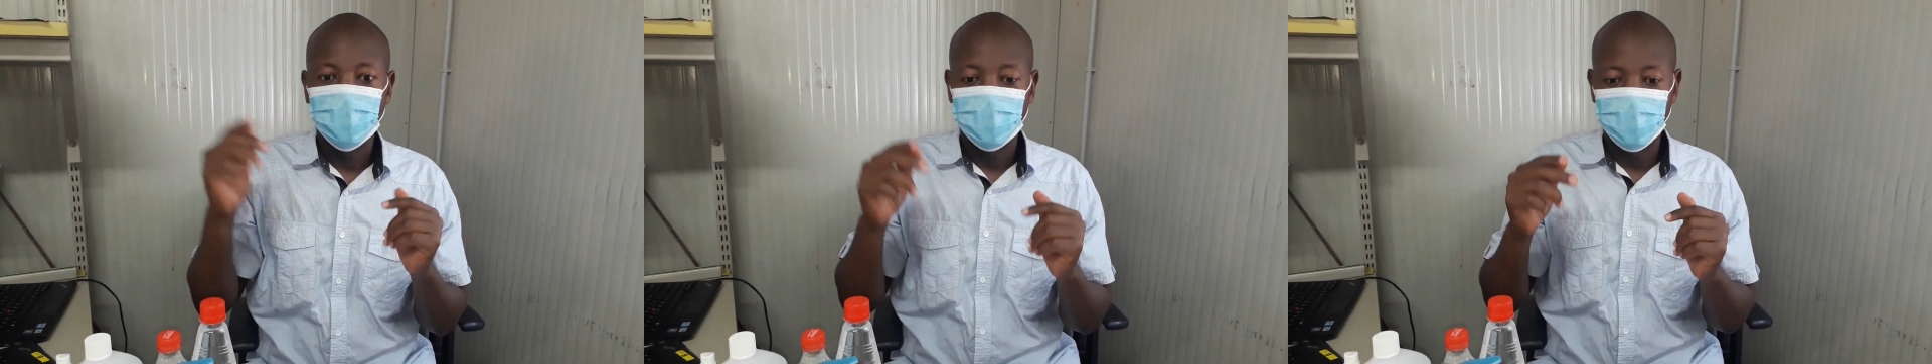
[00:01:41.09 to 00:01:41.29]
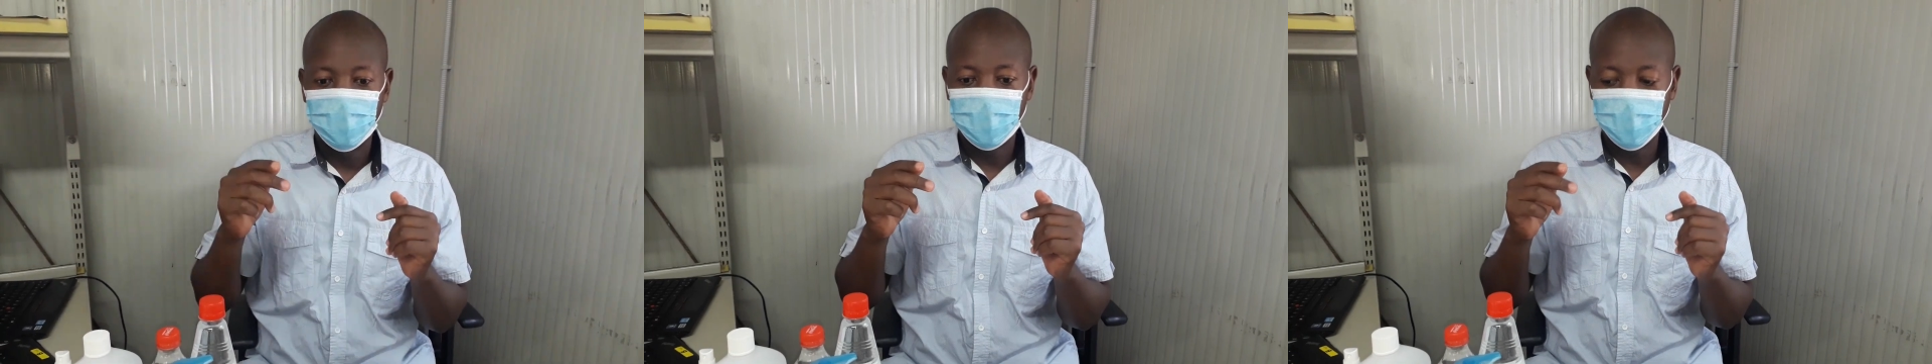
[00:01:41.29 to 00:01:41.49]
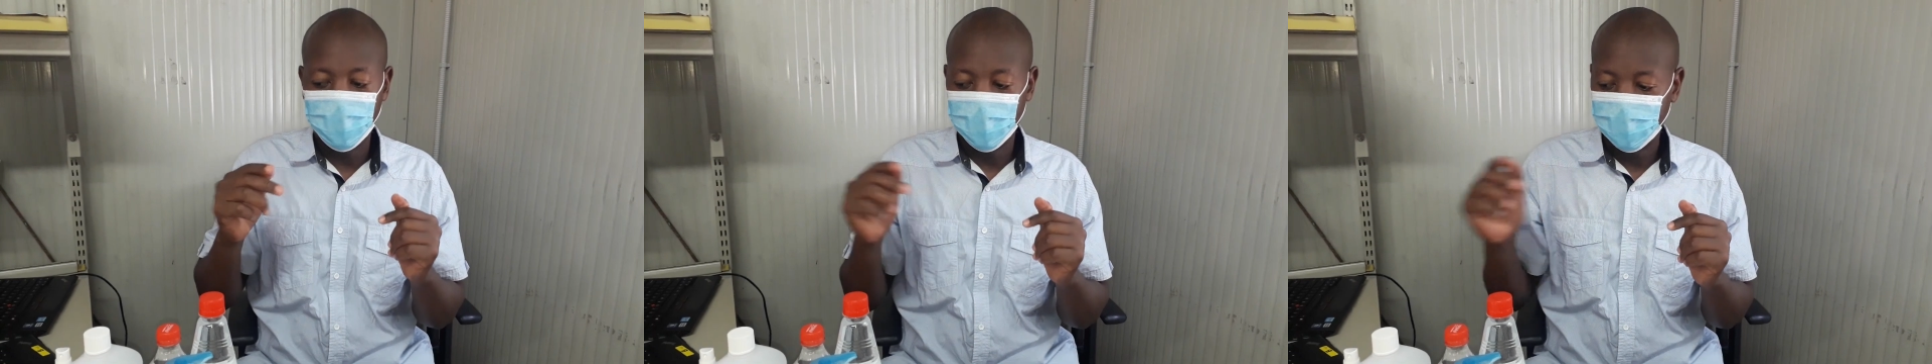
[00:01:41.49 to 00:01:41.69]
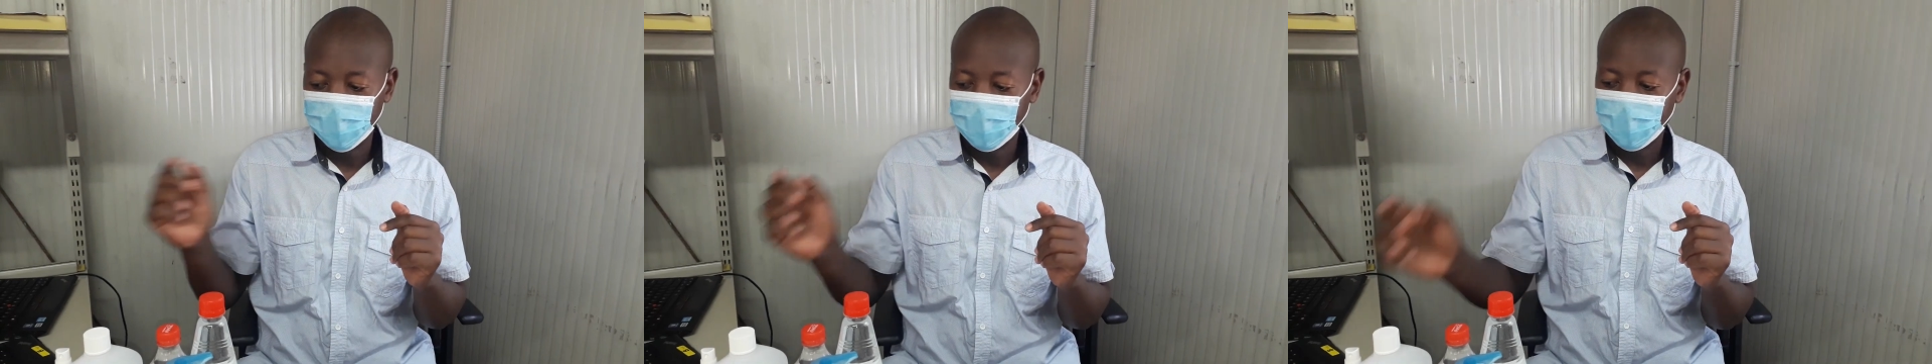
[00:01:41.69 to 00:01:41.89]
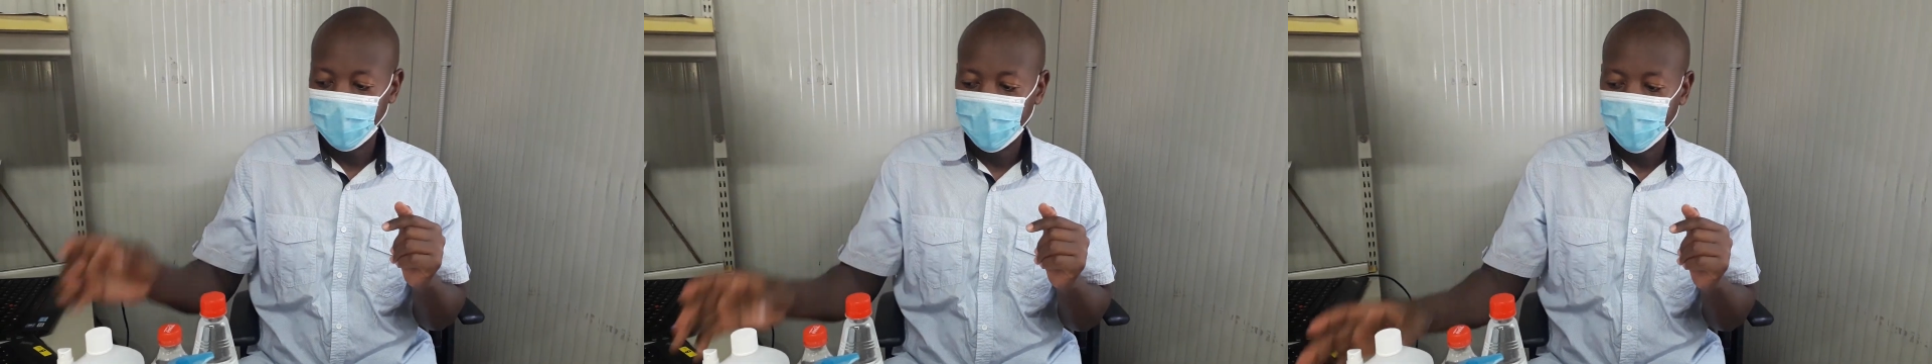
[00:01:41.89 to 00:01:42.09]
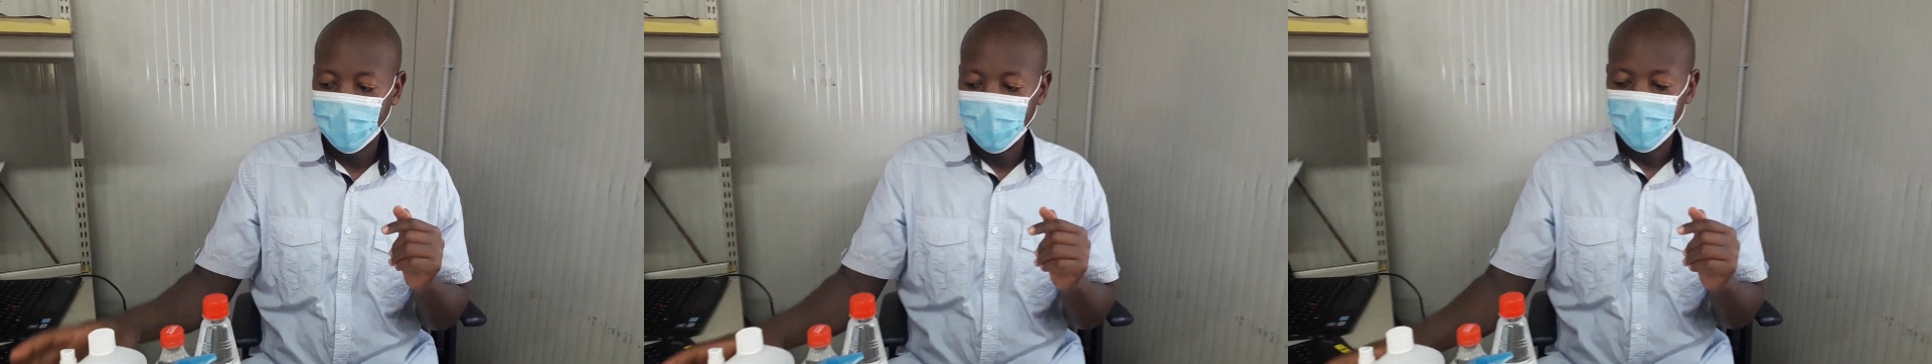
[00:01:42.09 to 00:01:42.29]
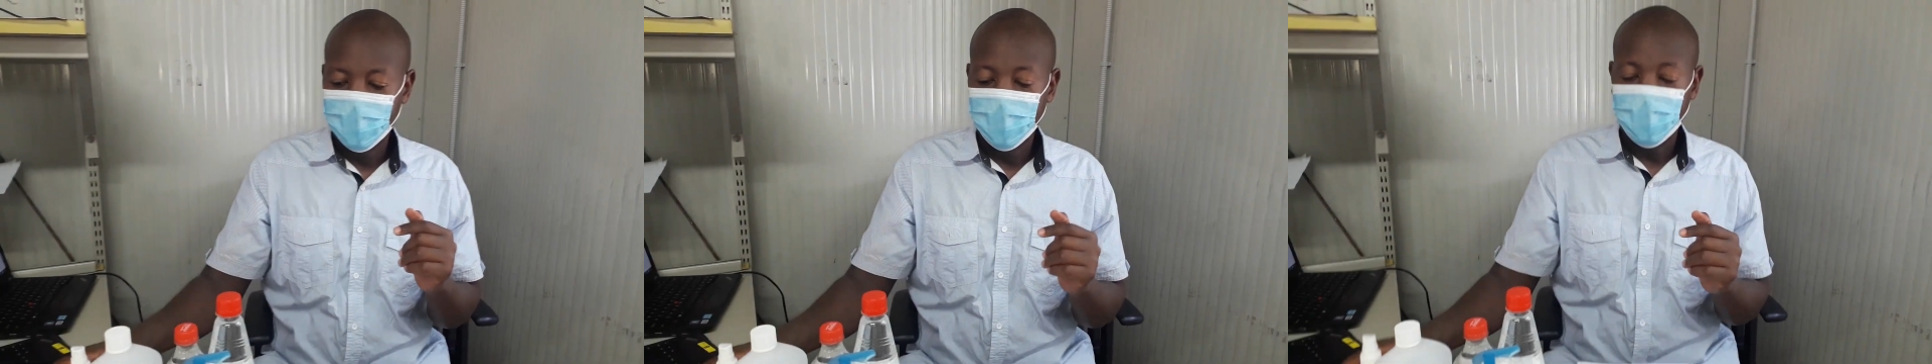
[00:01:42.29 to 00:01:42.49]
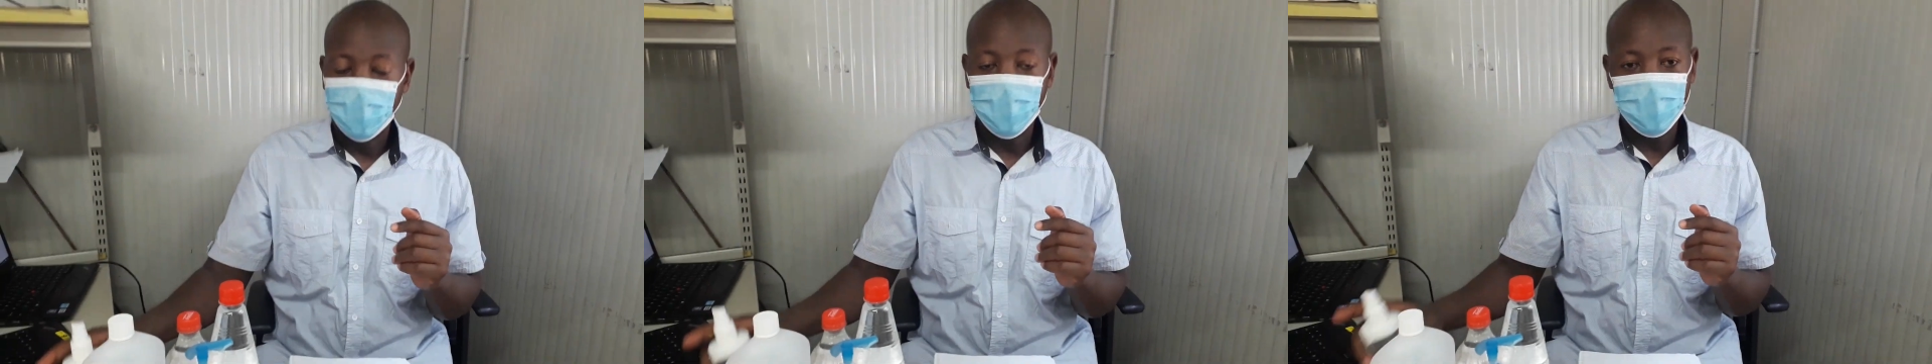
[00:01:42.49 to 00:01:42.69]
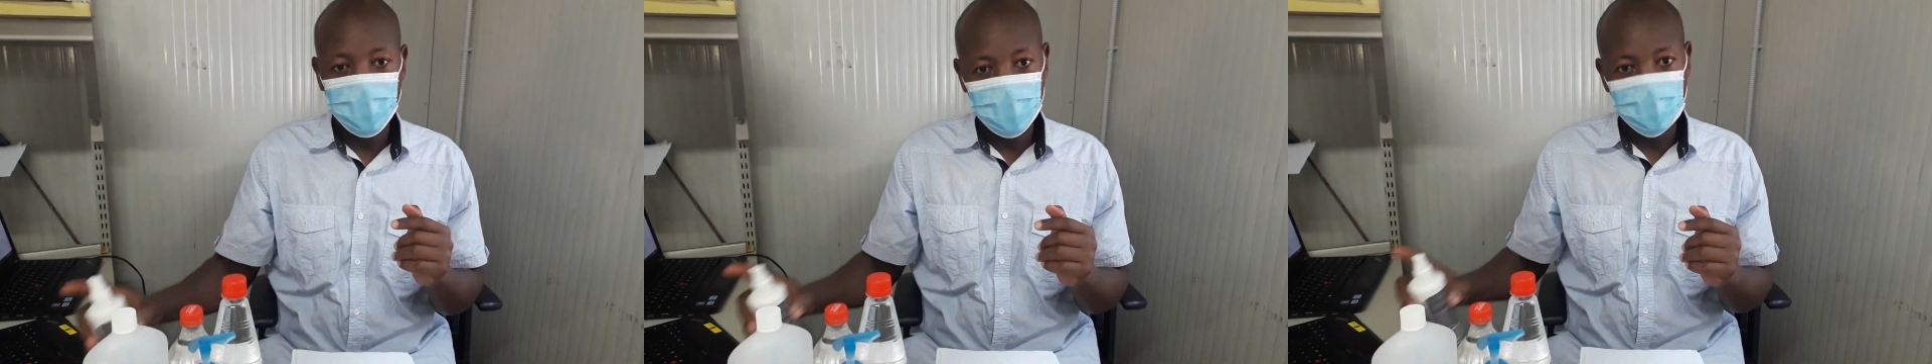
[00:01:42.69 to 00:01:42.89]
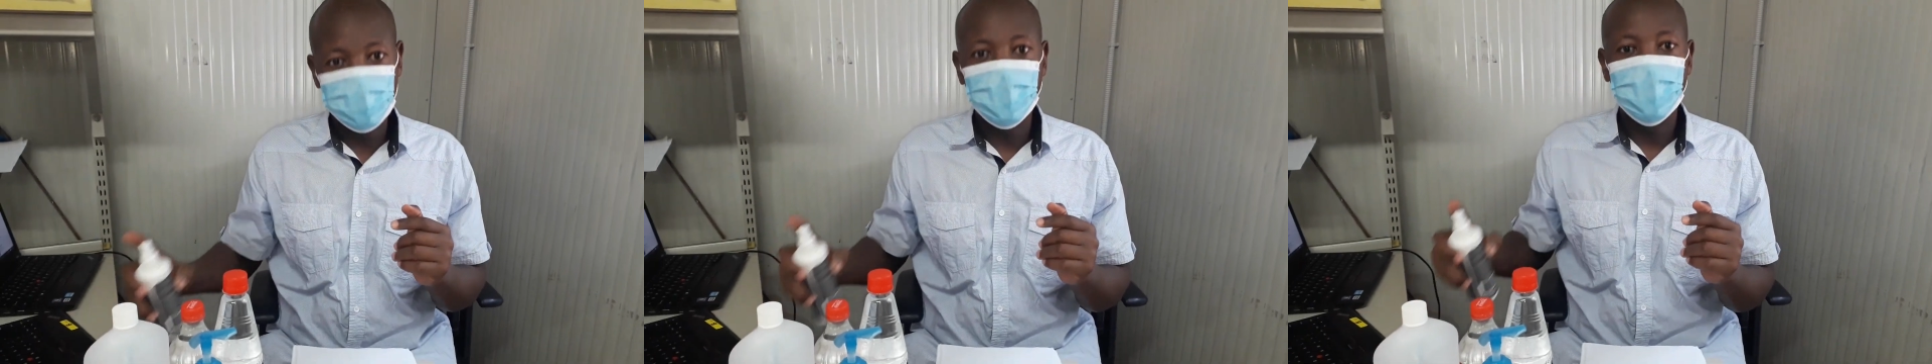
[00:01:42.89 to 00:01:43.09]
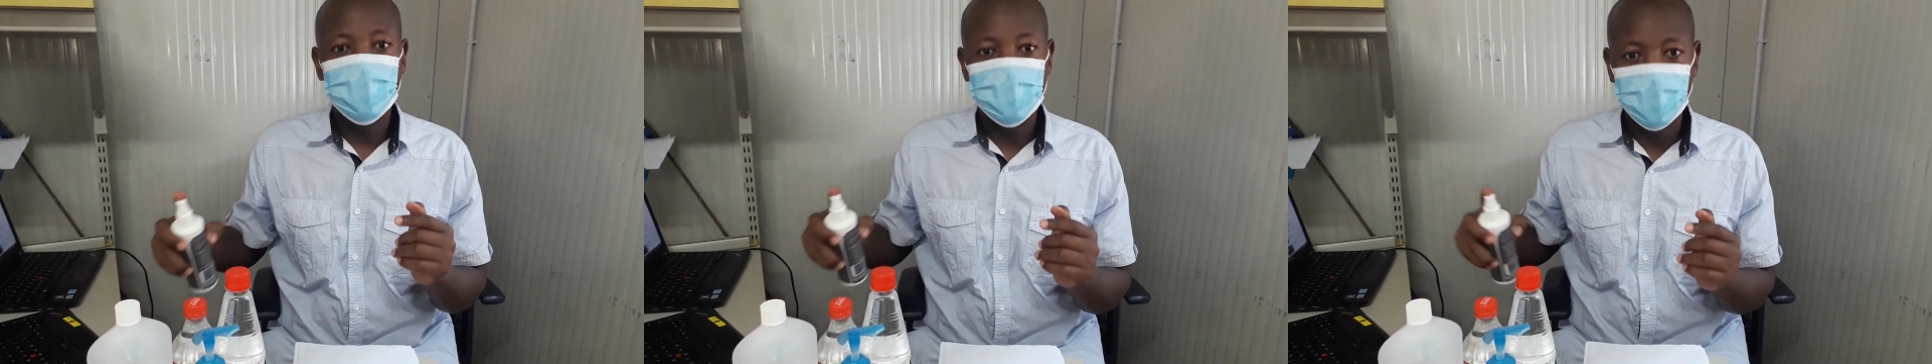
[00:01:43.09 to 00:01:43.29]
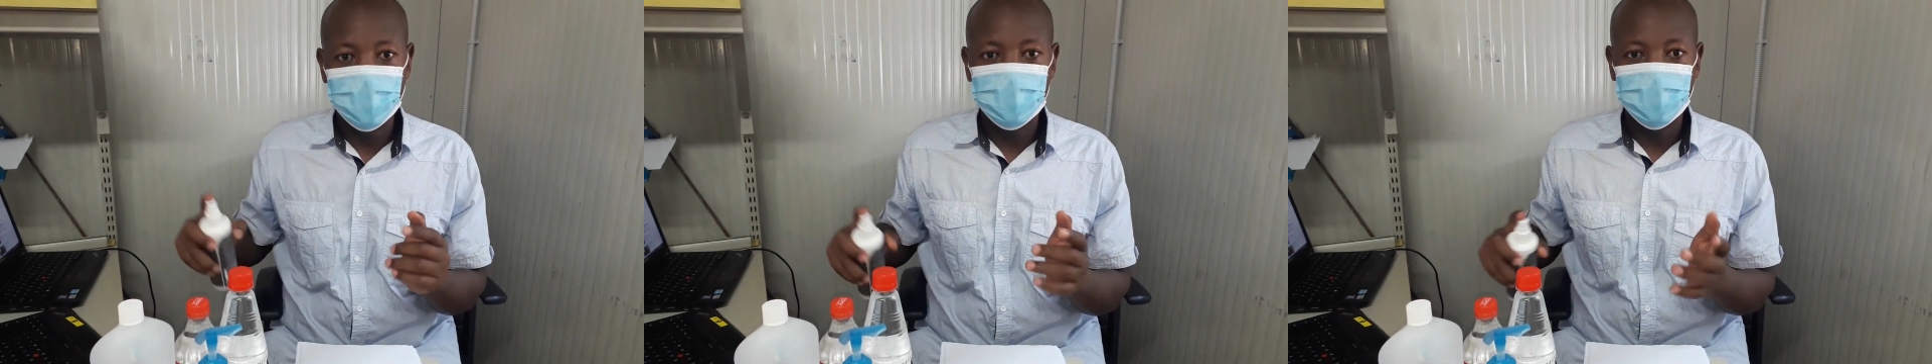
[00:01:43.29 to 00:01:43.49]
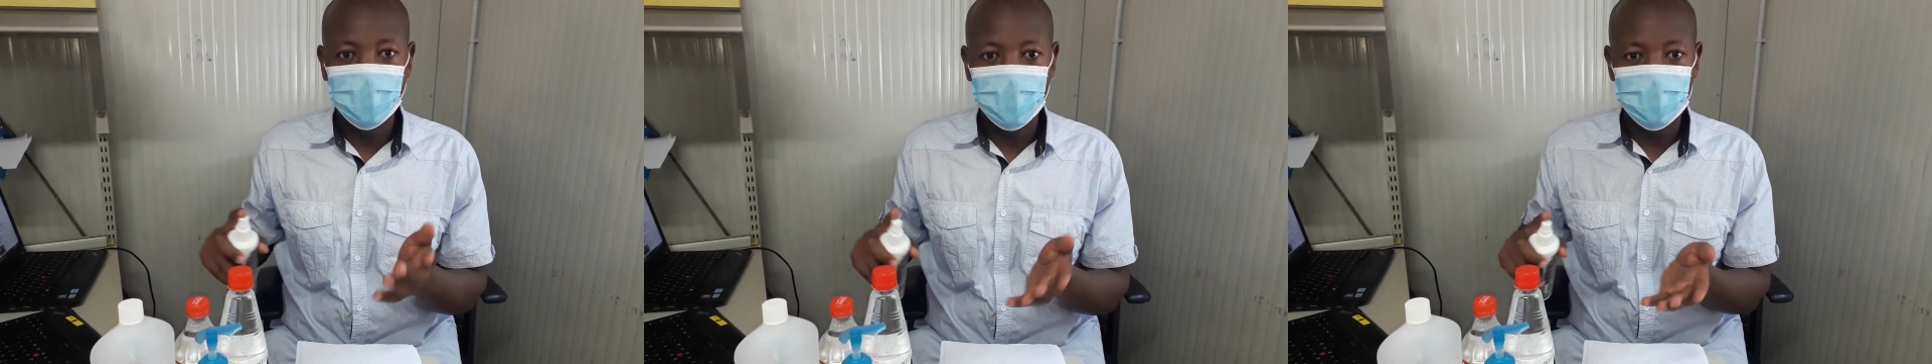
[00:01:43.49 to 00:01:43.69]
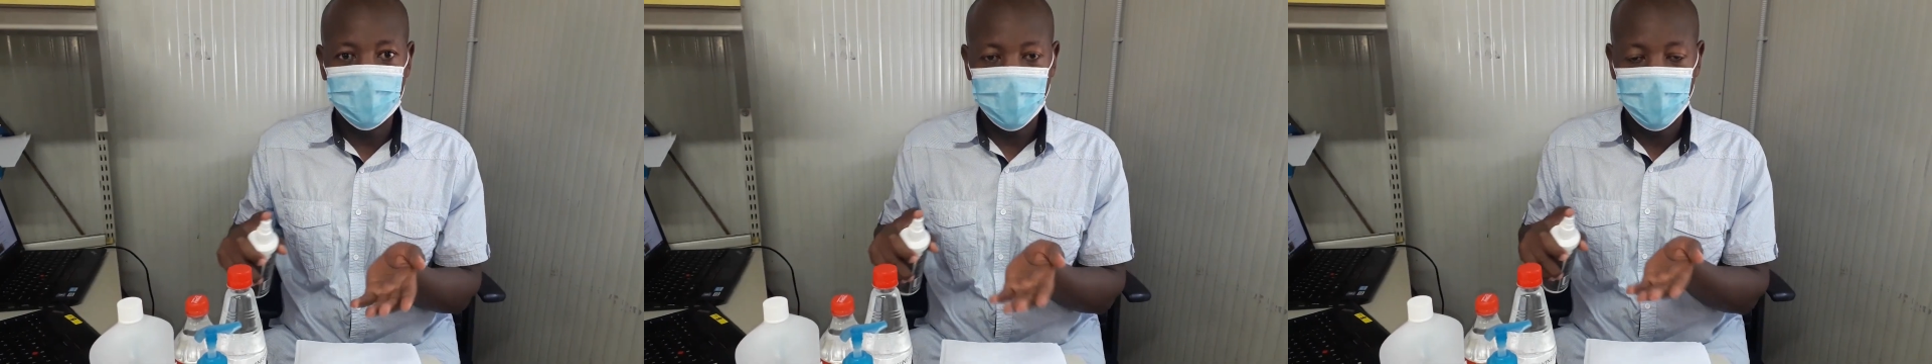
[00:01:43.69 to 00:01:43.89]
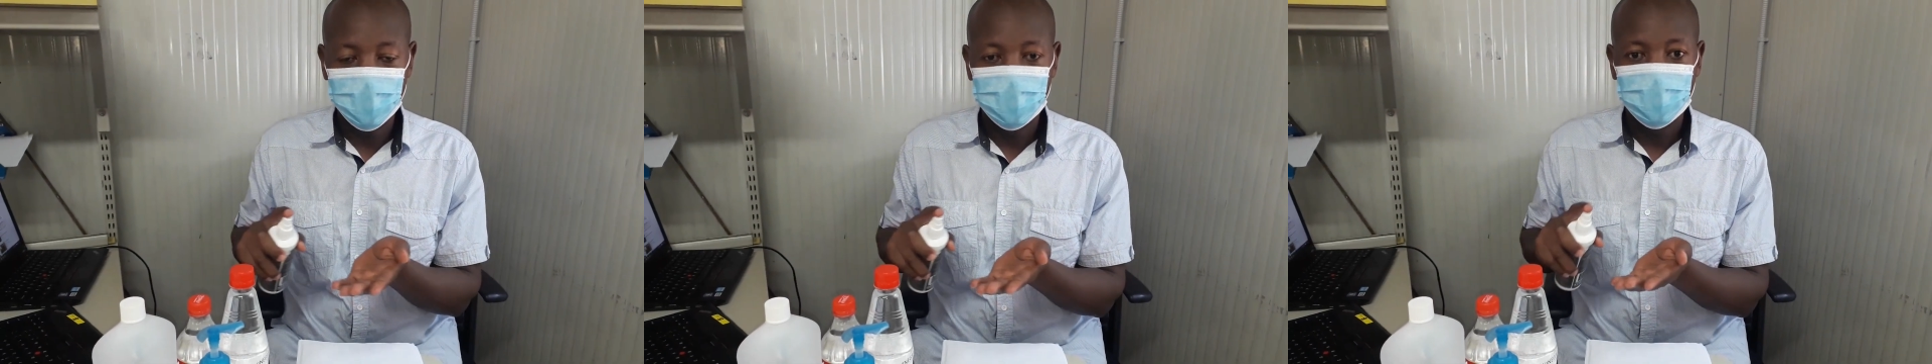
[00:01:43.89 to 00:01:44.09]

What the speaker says: Okay. I use my sanitizer.